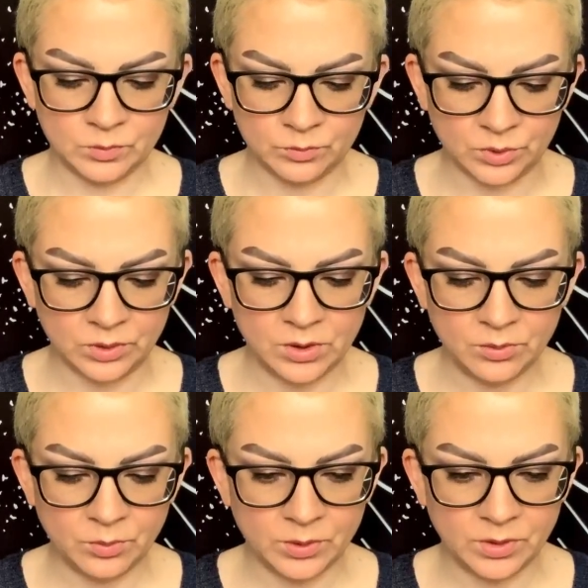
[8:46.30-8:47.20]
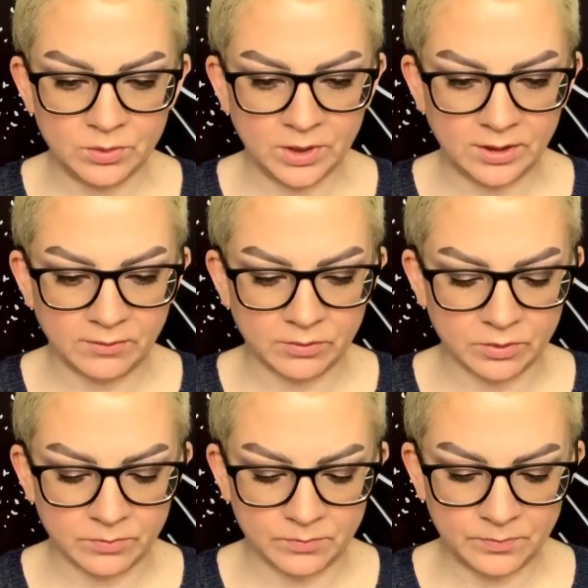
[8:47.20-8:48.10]
what you what were you waiting
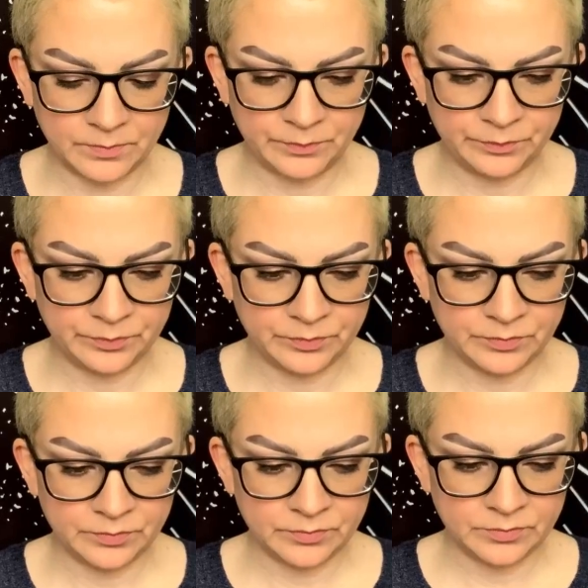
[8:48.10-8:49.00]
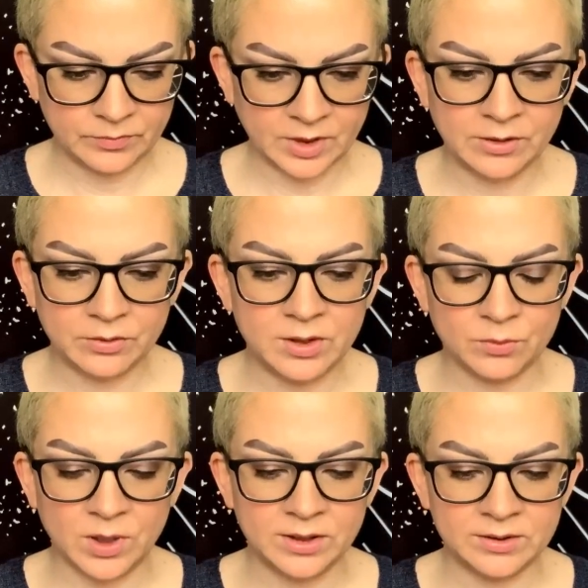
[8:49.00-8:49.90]
for? Three of
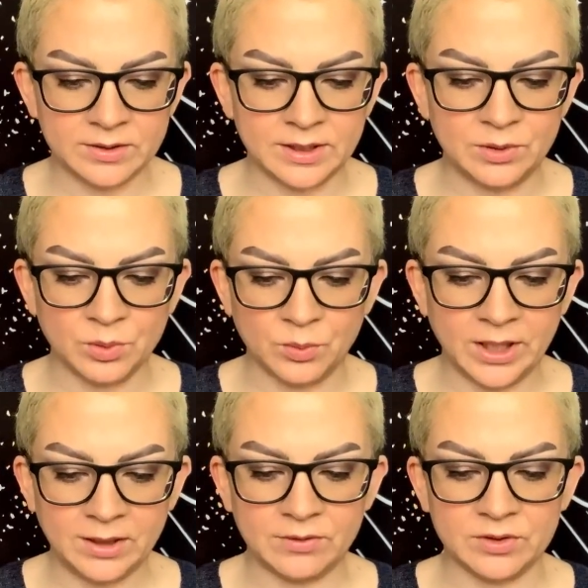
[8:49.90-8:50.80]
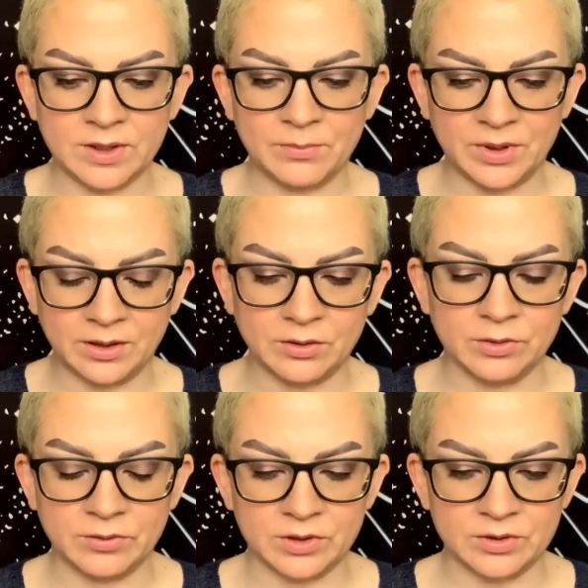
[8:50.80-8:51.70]
Wands is that you were waiting for something. The
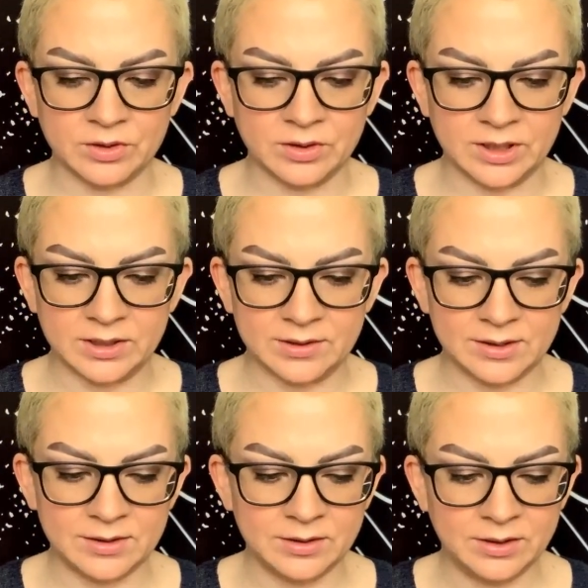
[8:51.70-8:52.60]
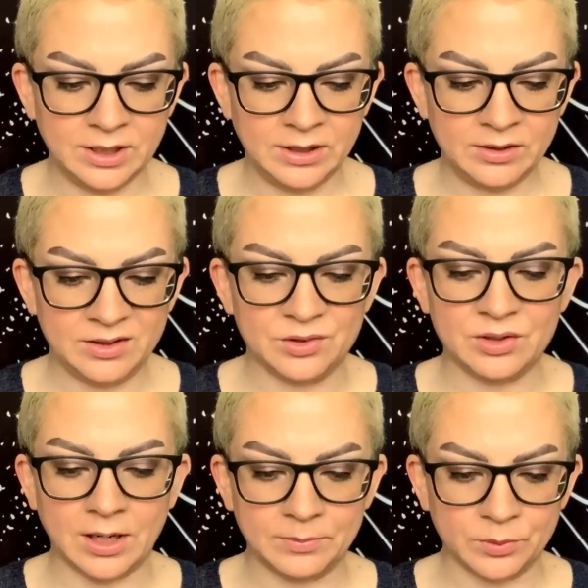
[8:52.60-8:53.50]
reversal is you
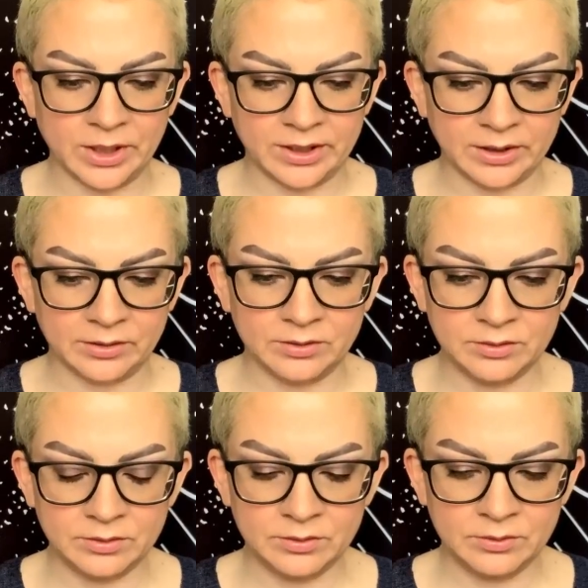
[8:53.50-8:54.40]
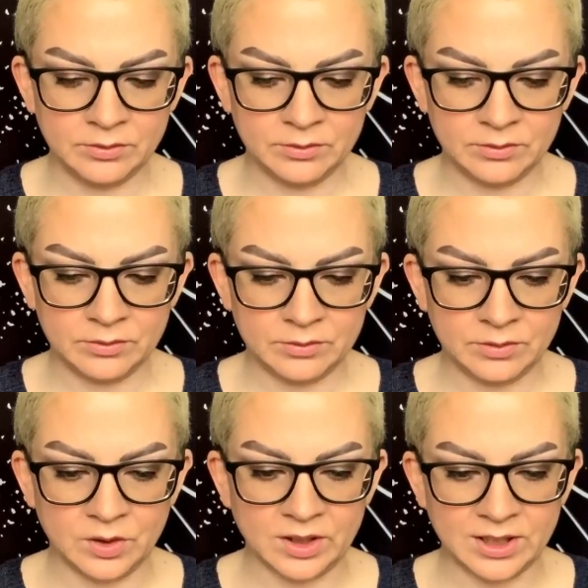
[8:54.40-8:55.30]
stopped waiting.
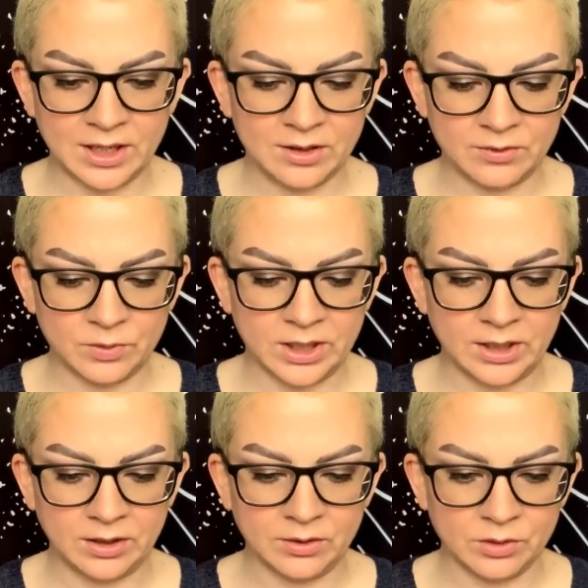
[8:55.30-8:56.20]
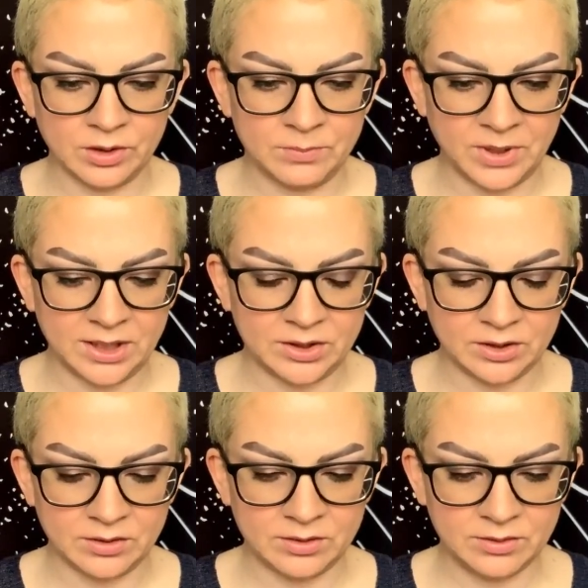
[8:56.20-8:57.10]
You got tired of waiting or
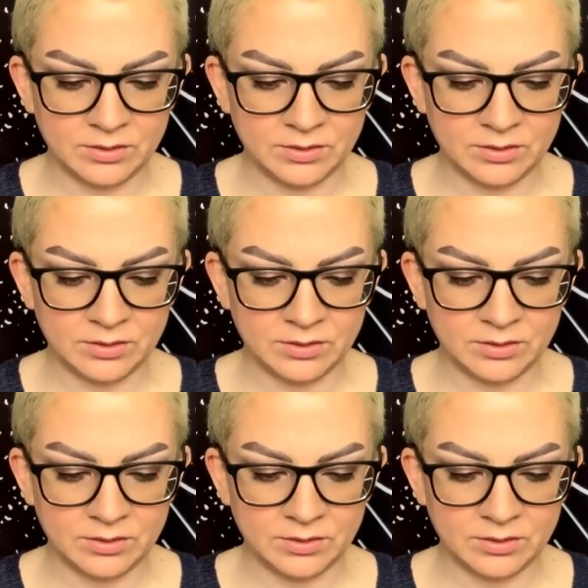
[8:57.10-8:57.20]
impatient.